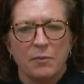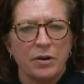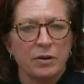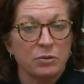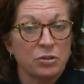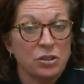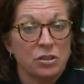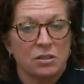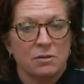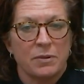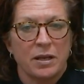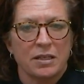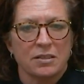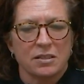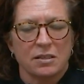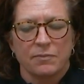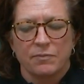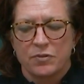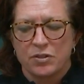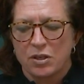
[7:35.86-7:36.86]
it was just
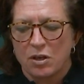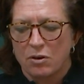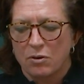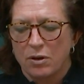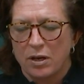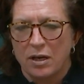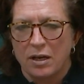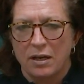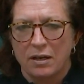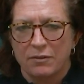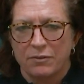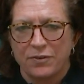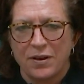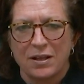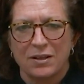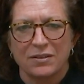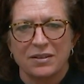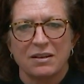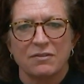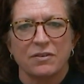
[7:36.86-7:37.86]
amazing. So
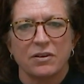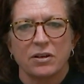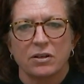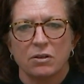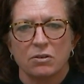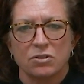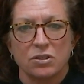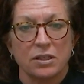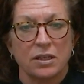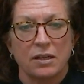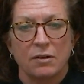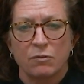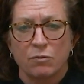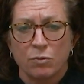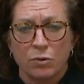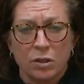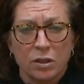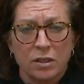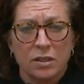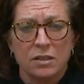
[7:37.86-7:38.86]
followed that very closely. And
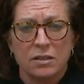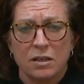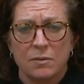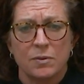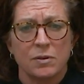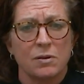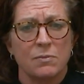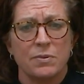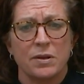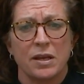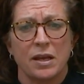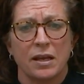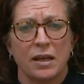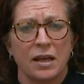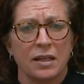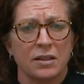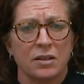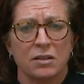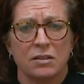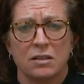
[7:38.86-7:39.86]
then really the WNBA,
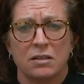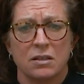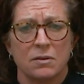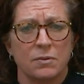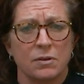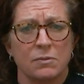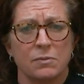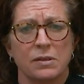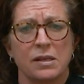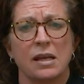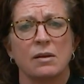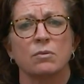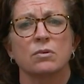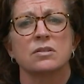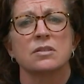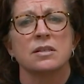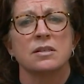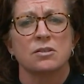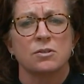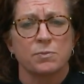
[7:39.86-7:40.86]
I thought the WNBA
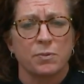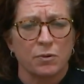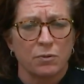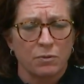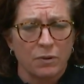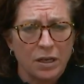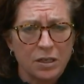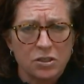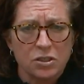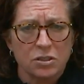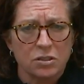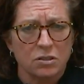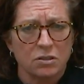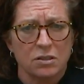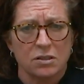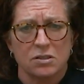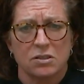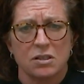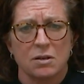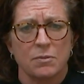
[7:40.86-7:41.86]
was inspirational
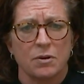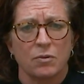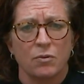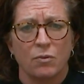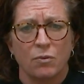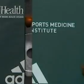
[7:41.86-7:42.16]
this summer.